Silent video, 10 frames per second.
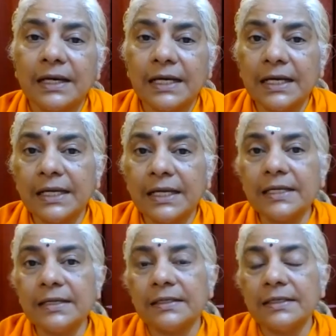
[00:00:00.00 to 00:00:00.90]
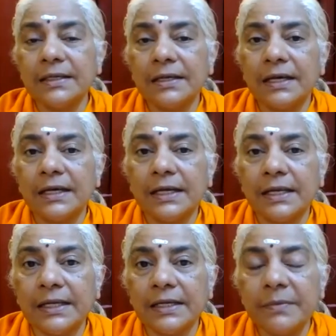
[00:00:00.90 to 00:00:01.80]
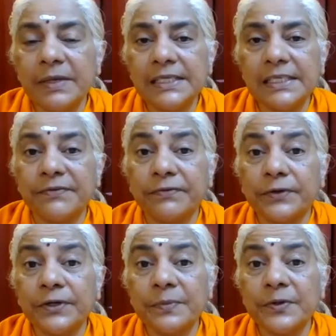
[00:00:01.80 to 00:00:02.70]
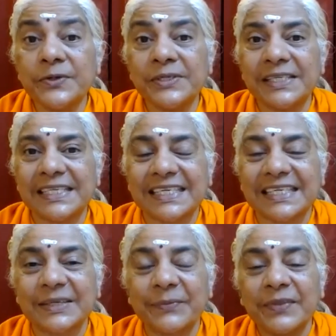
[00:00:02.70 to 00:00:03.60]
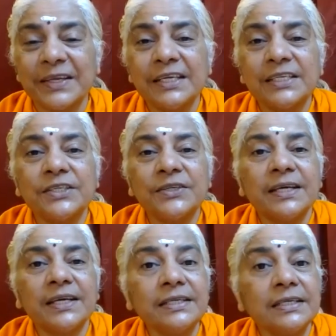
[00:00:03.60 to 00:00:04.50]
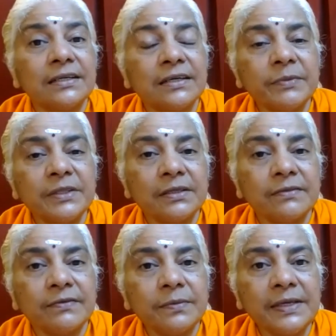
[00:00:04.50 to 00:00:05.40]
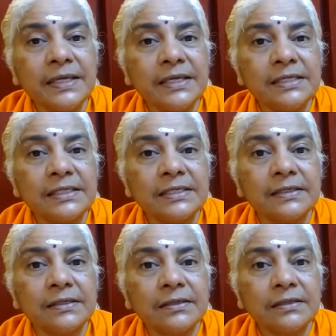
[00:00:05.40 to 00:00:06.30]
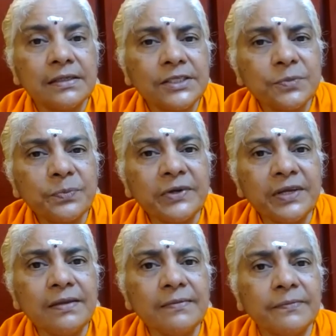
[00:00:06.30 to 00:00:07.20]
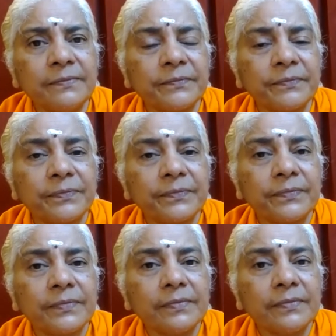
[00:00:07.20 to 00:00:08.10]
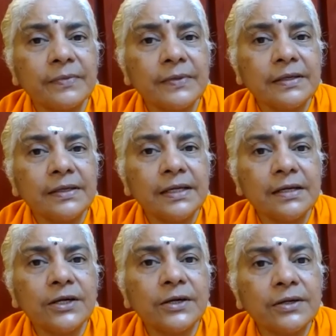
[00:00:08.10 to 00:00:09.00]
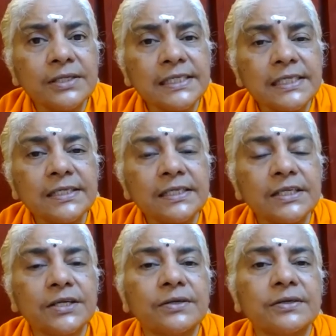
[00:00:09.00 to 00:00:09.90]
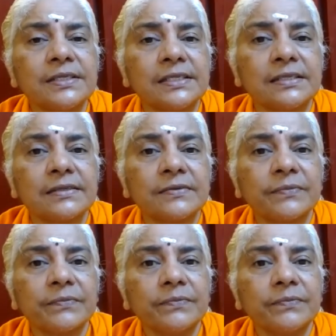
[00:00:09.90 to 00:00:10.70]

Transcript: Agriya, agriya means foremost. So that Atma Tattvam is the supreme, yeah, causeless cause.